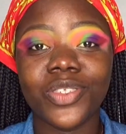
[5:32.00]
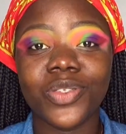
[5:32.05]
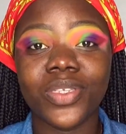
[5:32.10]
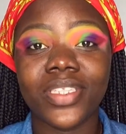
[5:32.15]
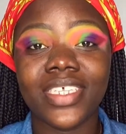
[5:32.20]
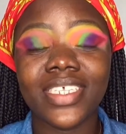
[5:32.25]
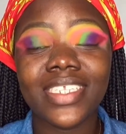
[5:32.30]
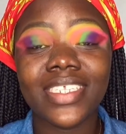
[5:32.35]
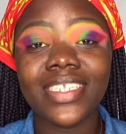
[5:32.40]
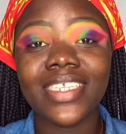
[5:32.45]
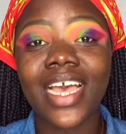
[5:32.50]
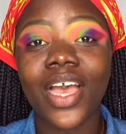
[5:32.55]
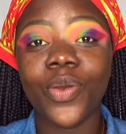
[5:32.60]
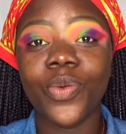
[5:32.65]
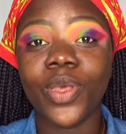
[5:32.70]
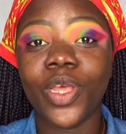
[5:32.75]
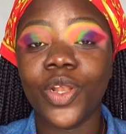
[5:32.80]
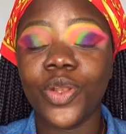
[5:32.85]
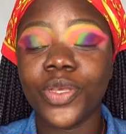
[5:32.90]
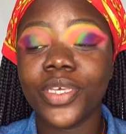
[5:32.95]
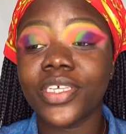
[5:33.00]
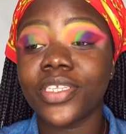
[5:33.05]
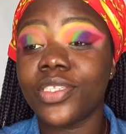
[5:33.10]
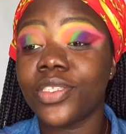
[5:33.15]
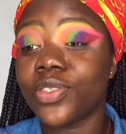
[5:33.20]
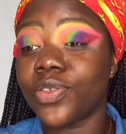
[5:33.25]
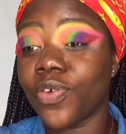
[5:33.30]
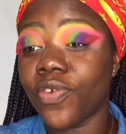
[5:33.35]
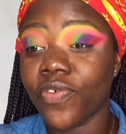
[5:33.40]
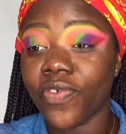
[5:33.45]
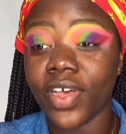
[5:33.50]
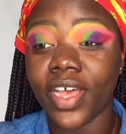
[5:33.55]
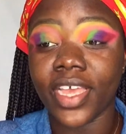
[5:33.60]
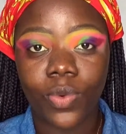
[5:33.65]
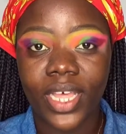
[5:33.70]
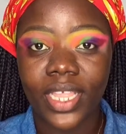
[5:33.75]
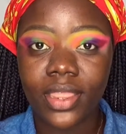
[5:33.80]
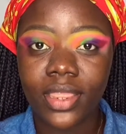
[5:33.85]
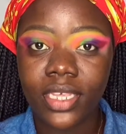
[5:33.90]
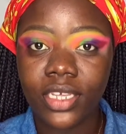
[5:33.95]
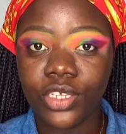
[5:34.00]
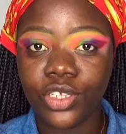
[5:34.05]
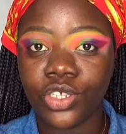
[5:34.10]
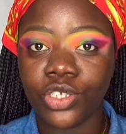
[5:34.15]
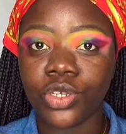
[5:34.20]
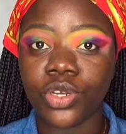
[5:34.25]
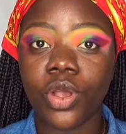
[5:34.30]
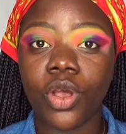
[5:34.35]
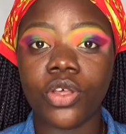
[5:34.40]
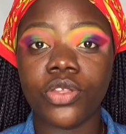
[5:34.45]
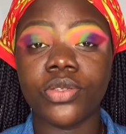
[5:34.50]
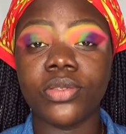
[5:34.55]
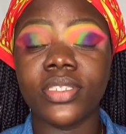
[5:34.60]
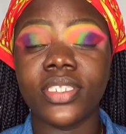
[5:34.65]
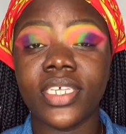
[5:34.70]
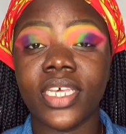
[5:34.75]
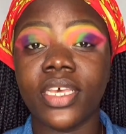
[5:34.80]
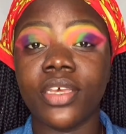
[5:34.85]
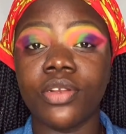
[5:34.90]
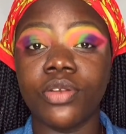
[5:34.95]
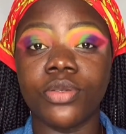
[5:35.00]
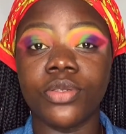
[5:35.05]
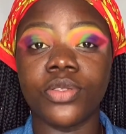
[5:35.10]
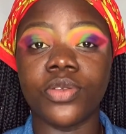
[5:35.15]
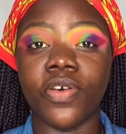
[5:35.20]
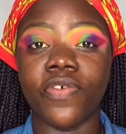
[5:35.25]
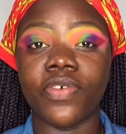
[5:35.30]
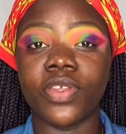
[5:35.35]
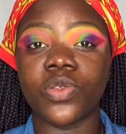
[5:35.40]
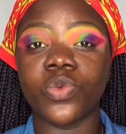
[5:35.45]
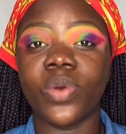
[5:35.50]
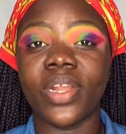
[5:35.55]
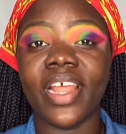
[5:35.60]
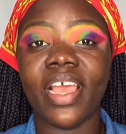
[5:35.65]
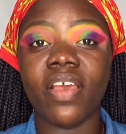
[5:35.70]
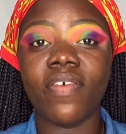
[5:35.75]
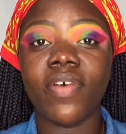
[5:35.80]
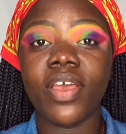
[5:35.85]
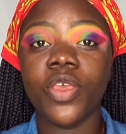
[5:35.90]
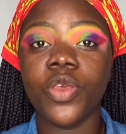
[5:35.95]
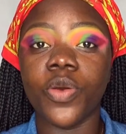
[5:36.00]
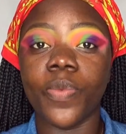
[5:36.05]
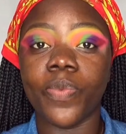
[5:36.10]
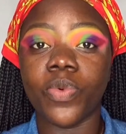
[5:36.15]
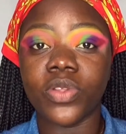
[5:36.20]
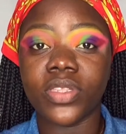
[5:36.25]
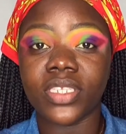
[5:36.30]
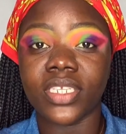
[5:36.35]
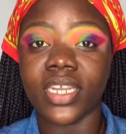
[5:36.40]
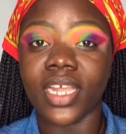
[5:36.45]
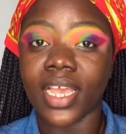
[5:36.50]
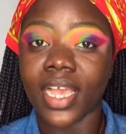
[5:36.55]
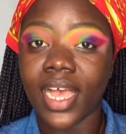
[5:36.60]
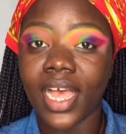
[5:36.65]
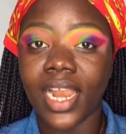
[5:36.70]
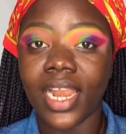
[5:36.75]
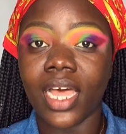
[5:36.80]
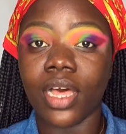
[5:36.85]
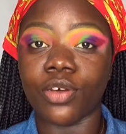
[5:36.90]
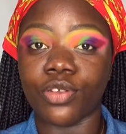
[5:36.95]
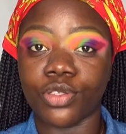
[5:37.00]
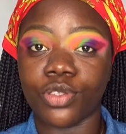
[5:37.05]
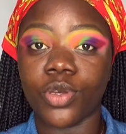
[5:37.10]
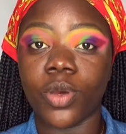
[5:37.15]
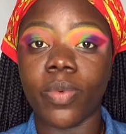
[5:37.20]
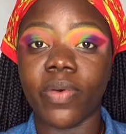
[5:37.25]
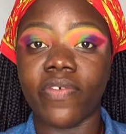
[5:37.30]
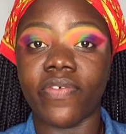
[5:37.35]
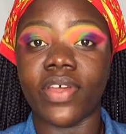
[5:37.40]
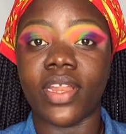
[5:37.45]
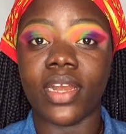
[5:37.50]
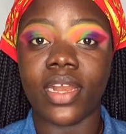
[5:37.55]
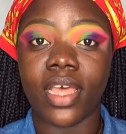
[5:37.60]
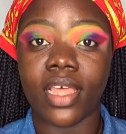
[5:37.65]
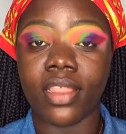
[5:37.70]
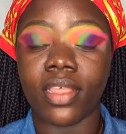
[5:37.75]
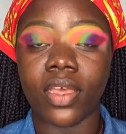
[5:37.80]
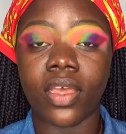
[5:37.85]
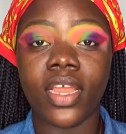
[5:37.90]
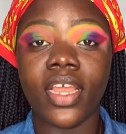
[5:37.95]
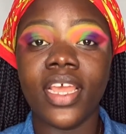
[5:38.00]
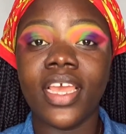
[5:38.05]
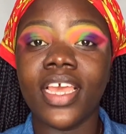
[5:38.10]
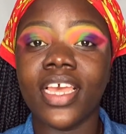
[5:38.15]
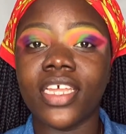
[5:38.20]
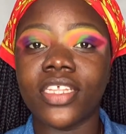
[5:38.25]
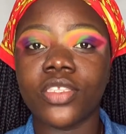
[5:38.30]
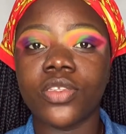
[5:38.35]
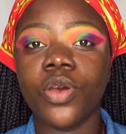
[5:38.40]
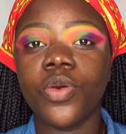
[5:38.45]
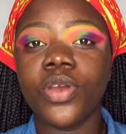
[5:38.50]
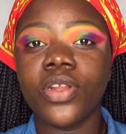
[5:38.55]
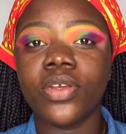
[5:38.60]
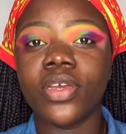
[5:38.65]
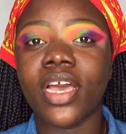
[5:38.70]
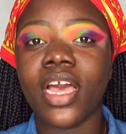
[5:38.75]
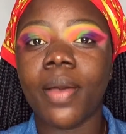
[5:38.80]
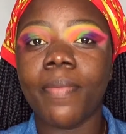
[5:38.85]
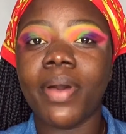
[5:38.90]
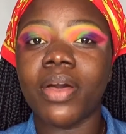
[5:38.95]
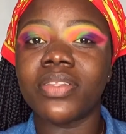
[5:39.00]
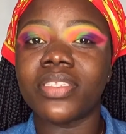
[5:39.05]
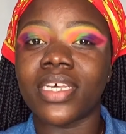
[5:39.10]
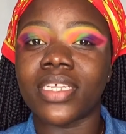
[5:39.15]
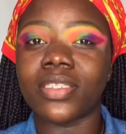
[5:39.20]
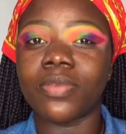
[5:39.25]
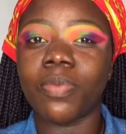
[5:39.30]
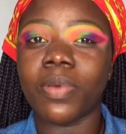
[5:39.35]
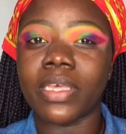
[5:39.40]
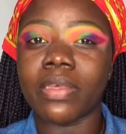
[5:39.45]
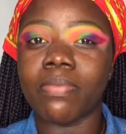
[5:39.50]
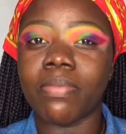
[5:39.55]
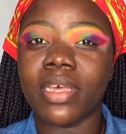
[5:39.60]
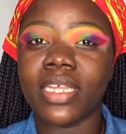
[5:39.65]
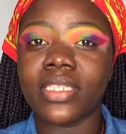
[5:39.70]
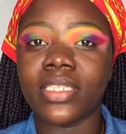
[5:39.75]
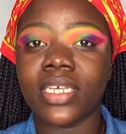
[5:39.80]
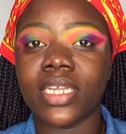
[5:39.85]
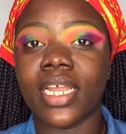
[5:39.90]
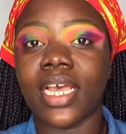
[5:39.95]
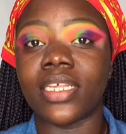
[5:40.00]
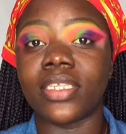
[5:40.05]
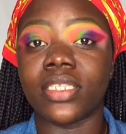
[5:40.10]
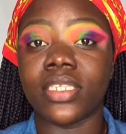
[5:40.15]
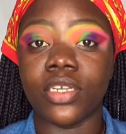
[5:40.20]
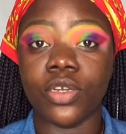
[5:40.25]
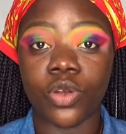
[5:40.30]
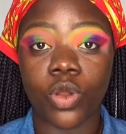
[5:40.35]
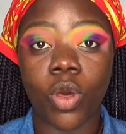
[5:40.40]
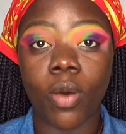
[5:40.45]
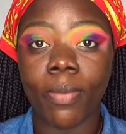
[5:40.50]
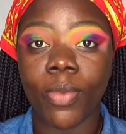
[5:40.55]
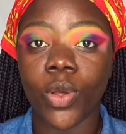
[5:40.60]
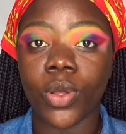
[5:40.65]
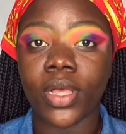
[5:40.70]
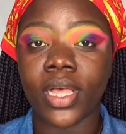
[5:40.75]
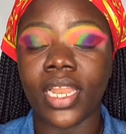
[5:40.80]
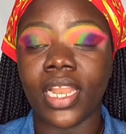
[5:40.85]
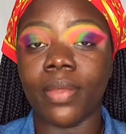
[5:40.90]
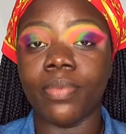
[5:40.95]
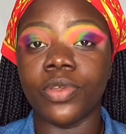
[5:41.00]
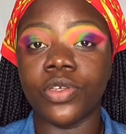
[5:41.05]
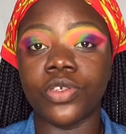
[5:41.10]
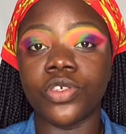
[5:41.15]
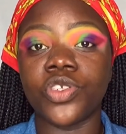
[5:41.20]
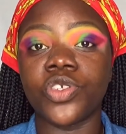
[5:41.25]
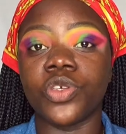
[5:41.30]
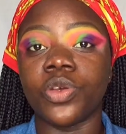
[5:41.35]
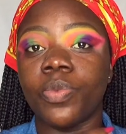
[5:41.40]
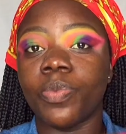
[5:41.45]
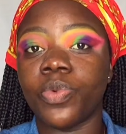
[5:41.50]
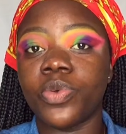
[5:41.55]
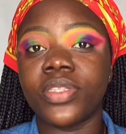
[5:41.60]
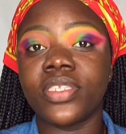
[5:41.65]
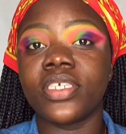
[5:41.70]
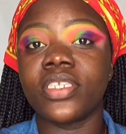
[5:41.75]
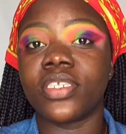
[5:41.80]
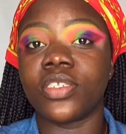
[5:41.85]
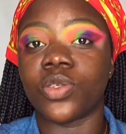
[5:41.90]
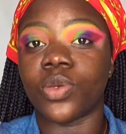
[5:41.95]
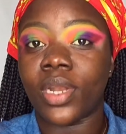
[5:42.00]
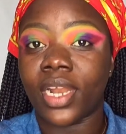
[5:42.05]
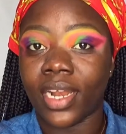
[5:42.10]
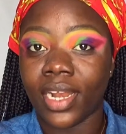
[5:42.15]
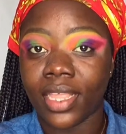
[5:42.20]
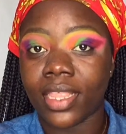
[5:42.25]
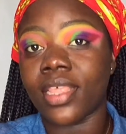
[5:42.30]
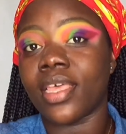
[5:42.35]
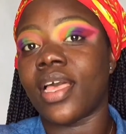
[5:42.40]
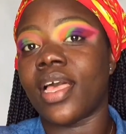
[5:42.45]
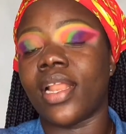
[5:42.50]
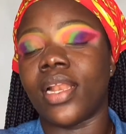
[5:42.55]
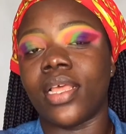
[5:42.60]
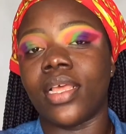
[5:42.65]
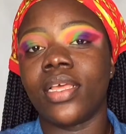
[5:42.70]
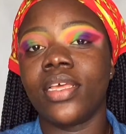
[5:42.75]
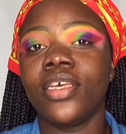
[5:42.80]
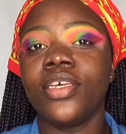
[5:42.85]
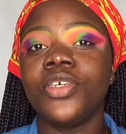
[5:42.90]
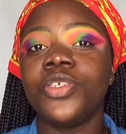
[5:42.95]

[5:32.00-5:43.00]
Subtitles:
so this is how we are looking so far. One thing you should also take note of is whenever you're putting a color on top of another, it's not going to come out as pigmented as the normal color because you're putting it on another color.